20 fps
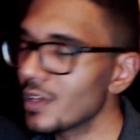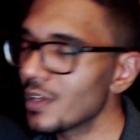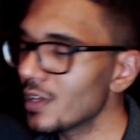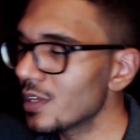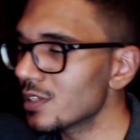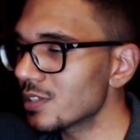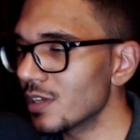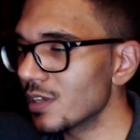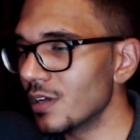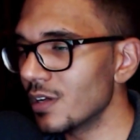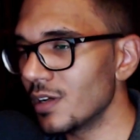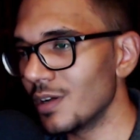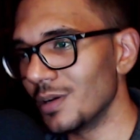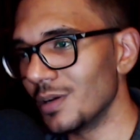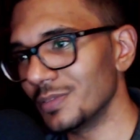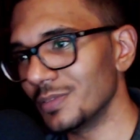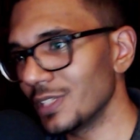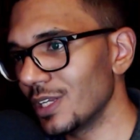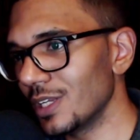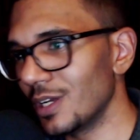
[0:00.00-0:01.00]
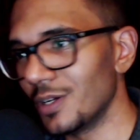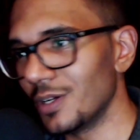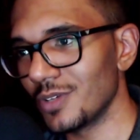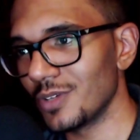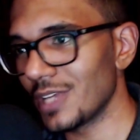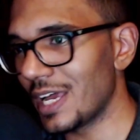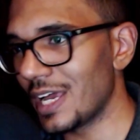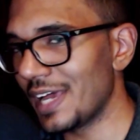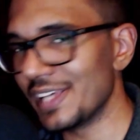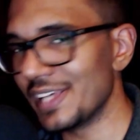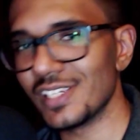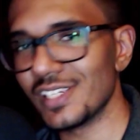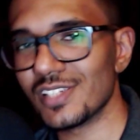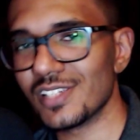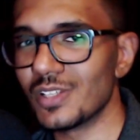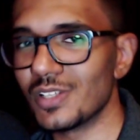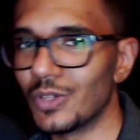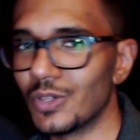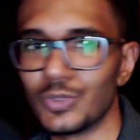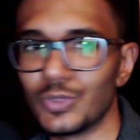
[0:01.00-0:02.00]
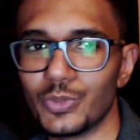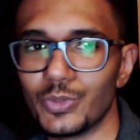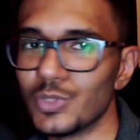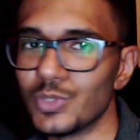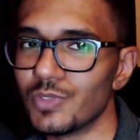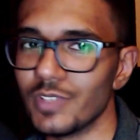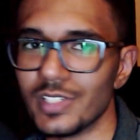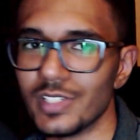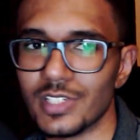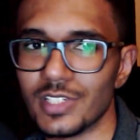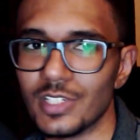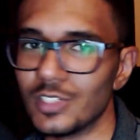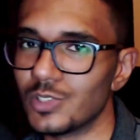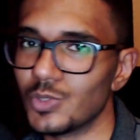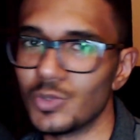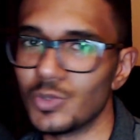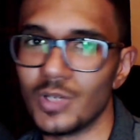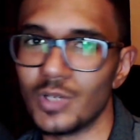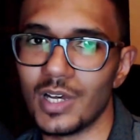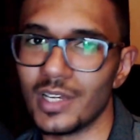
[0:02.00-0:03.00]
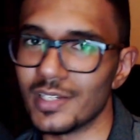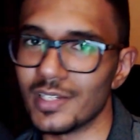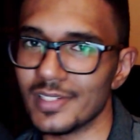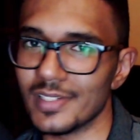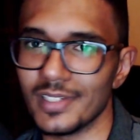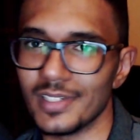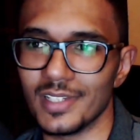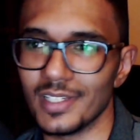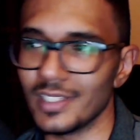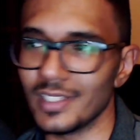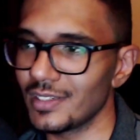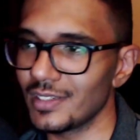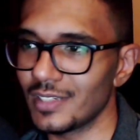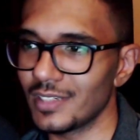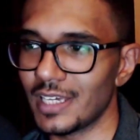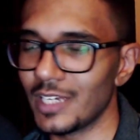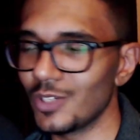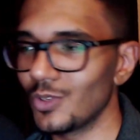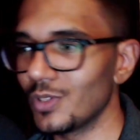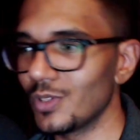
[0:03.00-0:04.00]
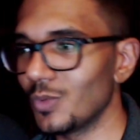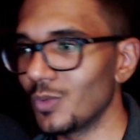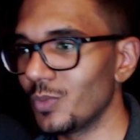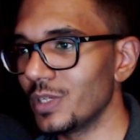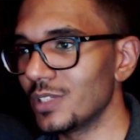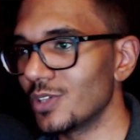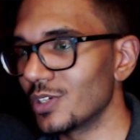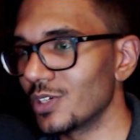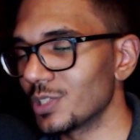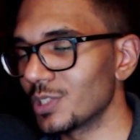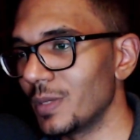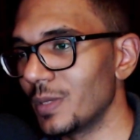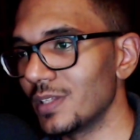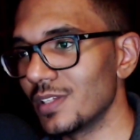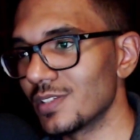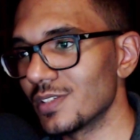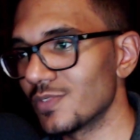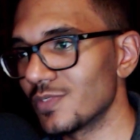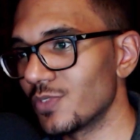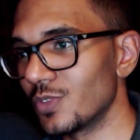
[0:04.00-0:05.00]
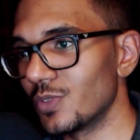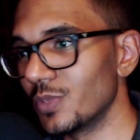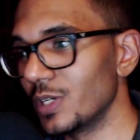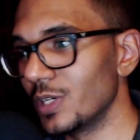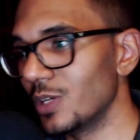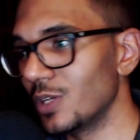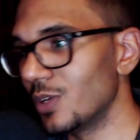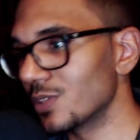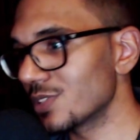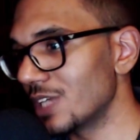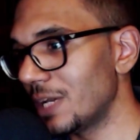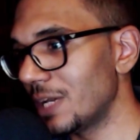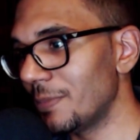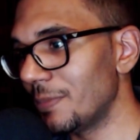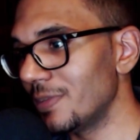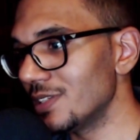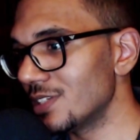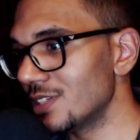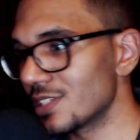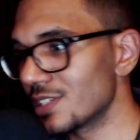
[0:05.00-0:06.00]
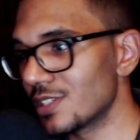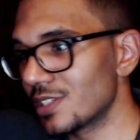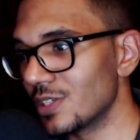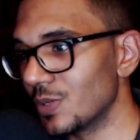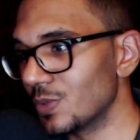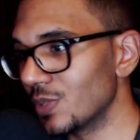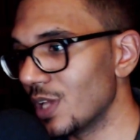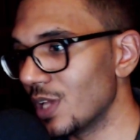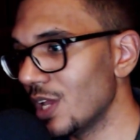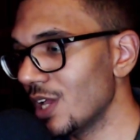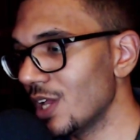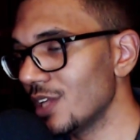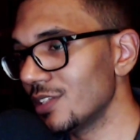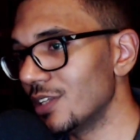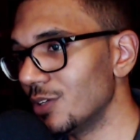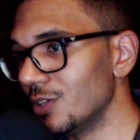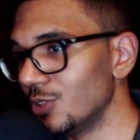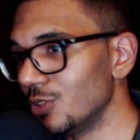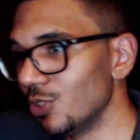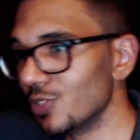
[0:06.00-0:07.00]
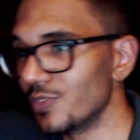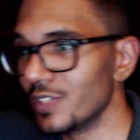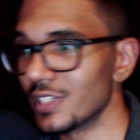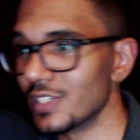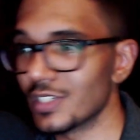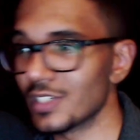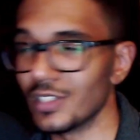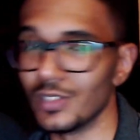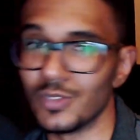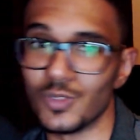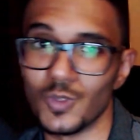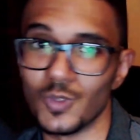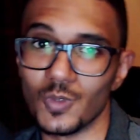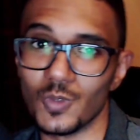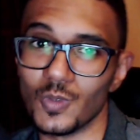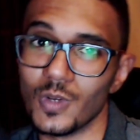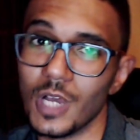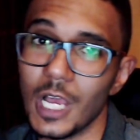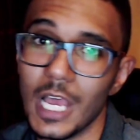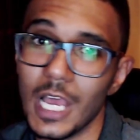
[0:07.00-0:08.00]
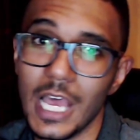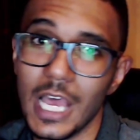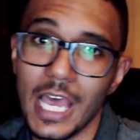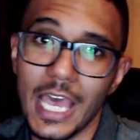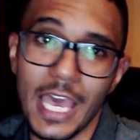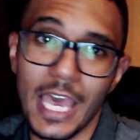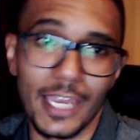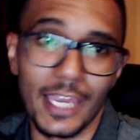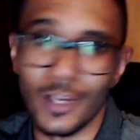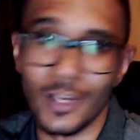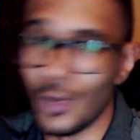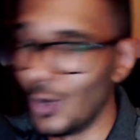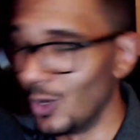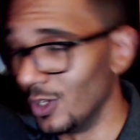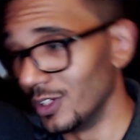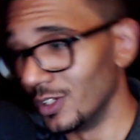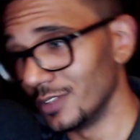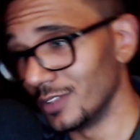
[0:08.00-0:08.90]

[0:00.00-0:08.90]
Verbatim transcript: so you know guys just don't use v-skill 2 honestly like i know that we talked about this for a really long time but just don't don't use v-skill 2 at all